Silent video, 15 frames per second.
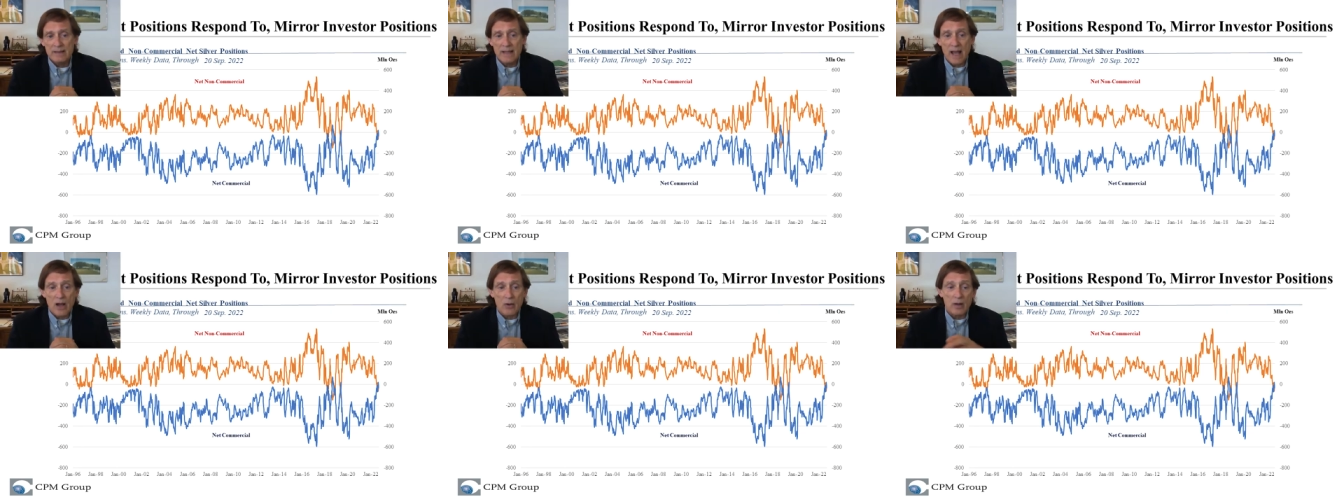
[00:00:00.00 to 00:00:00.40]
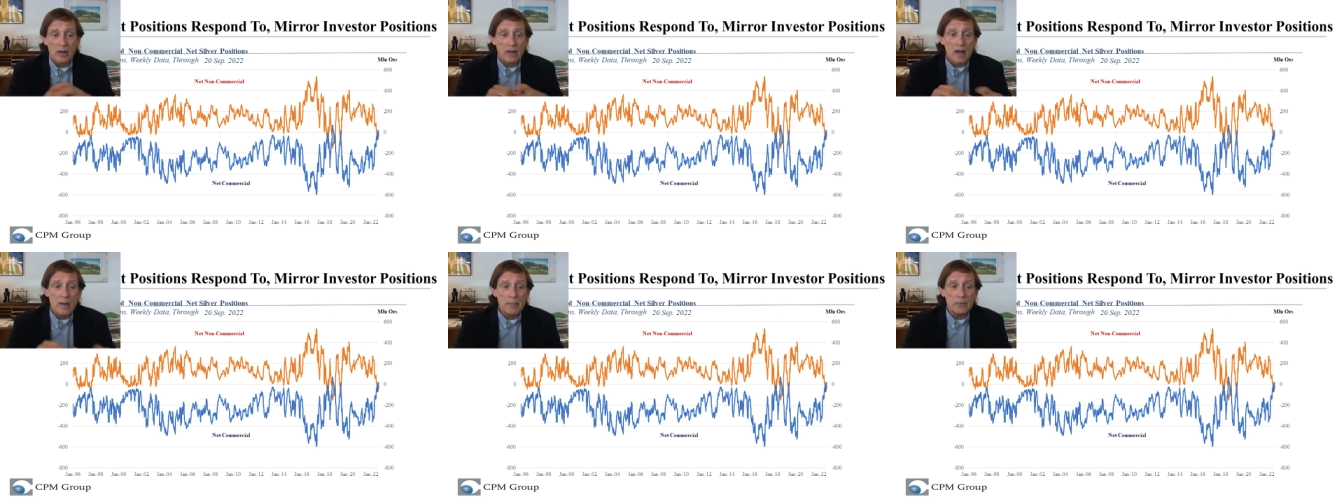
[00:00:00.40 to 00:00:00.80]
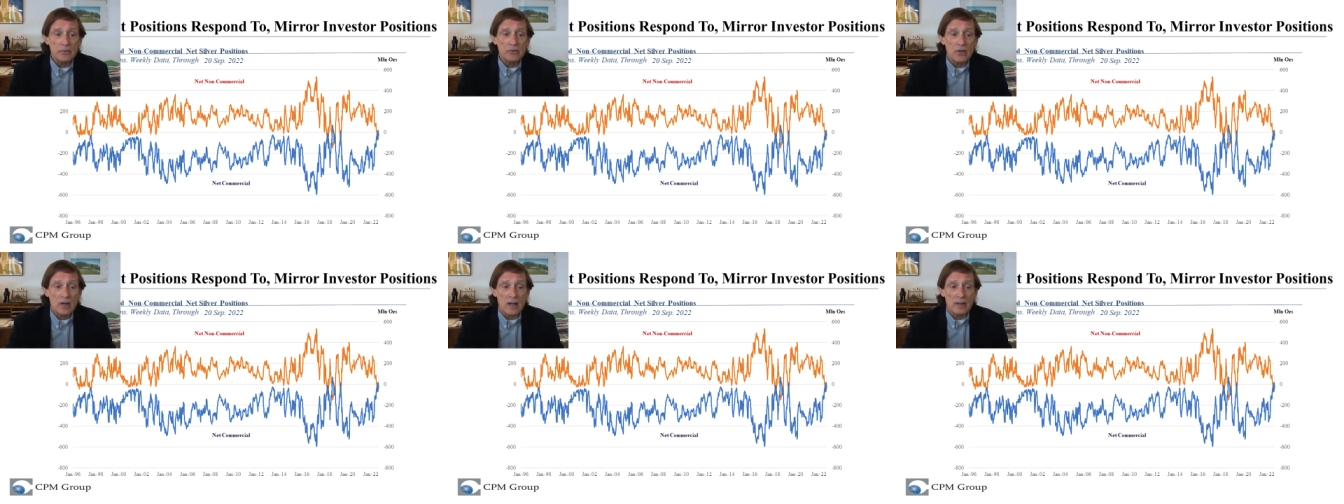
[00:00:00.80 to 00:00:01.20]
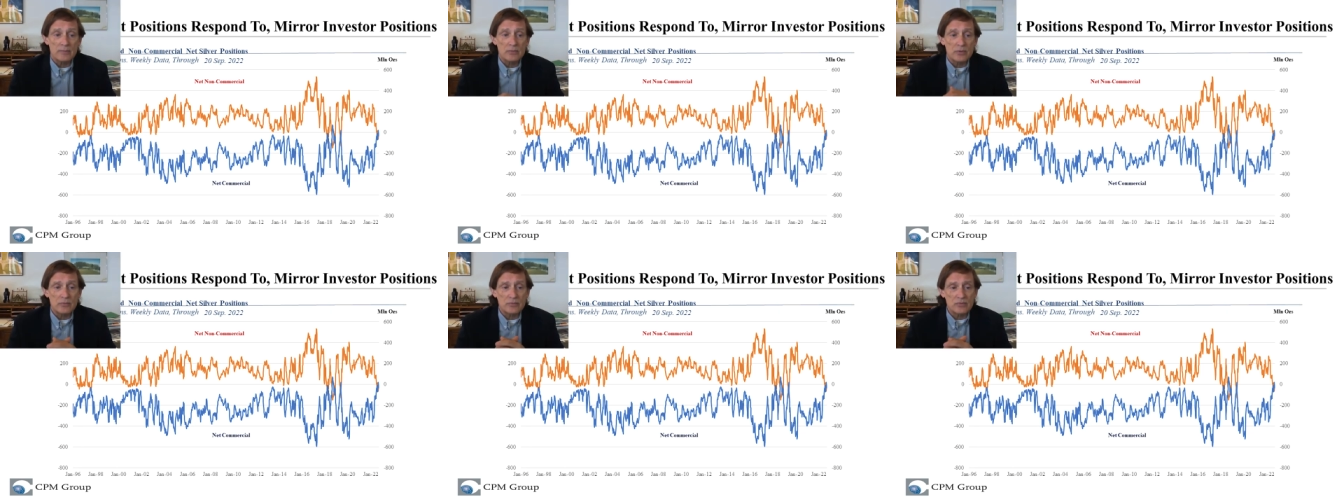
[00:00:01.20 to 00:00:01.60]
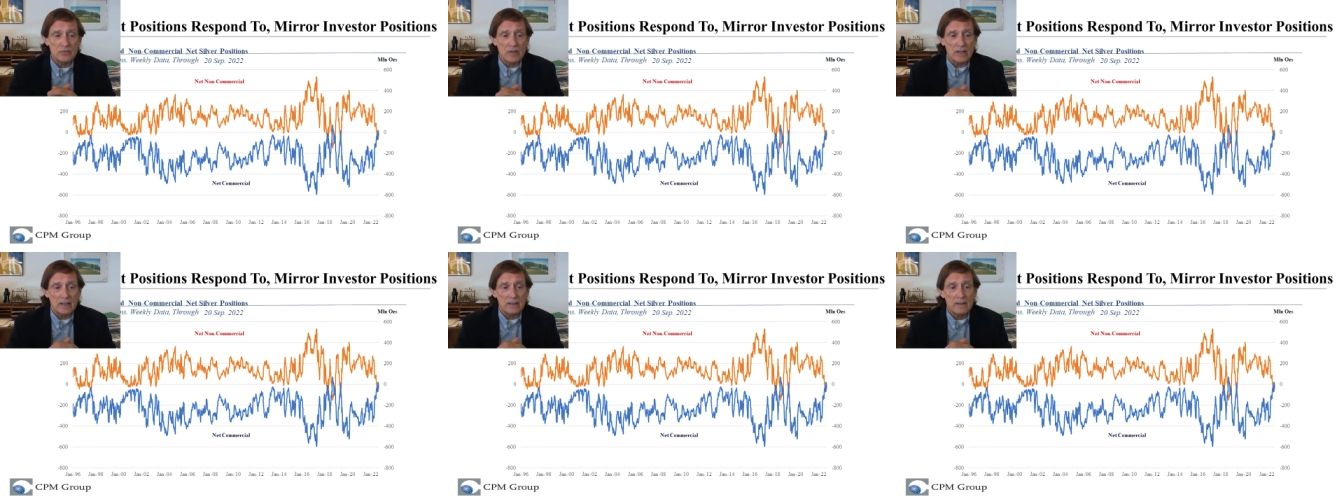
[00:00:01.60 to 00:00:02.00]
Now, a couple times you've
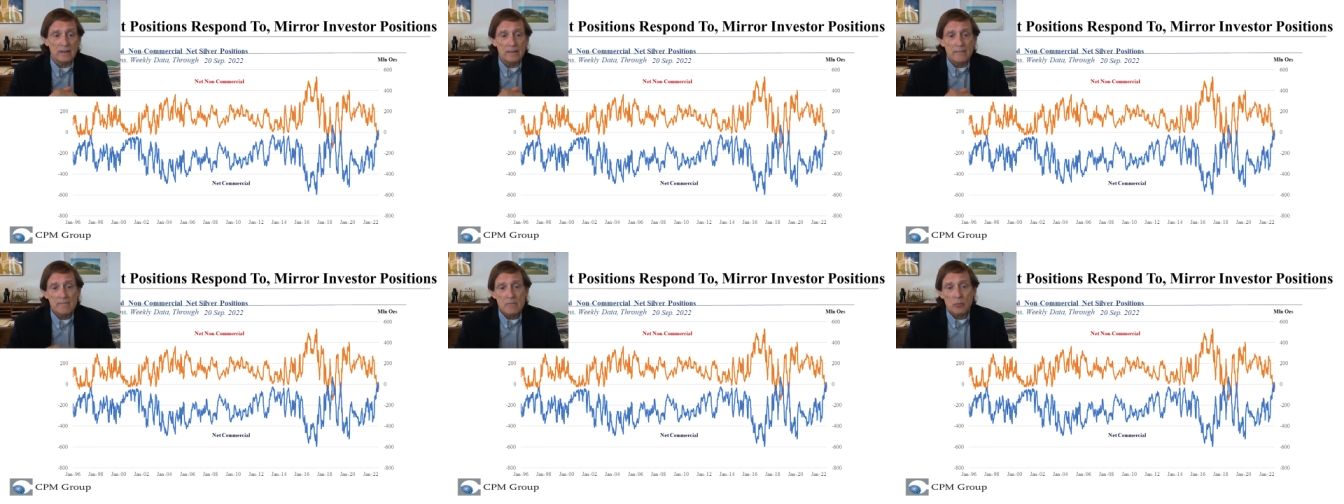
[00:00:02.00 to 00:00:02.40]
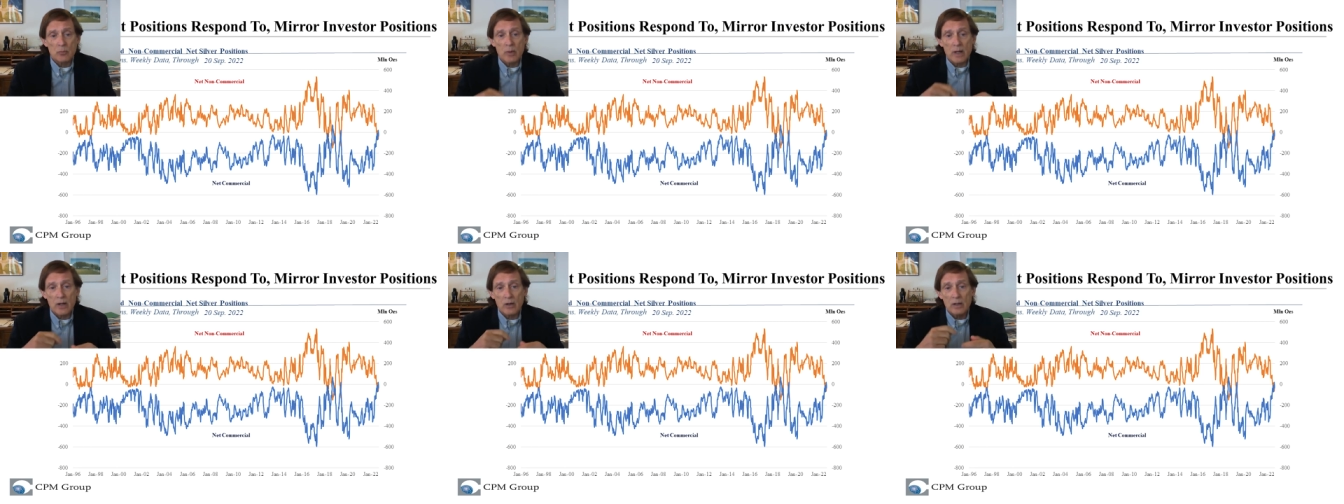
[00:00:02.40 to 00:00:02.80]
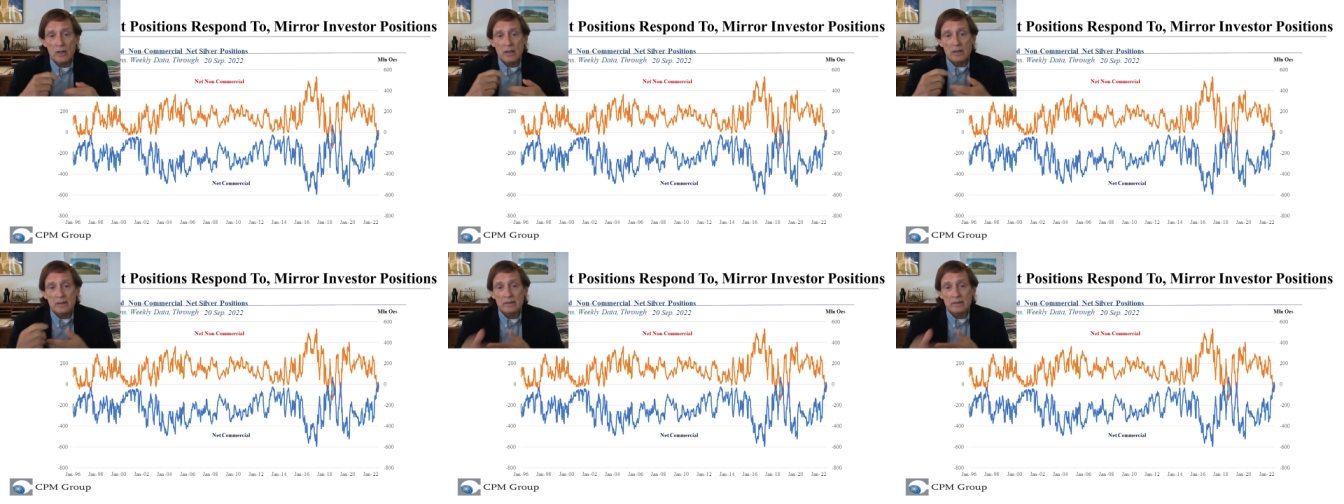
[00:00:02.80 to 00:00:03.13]
seen where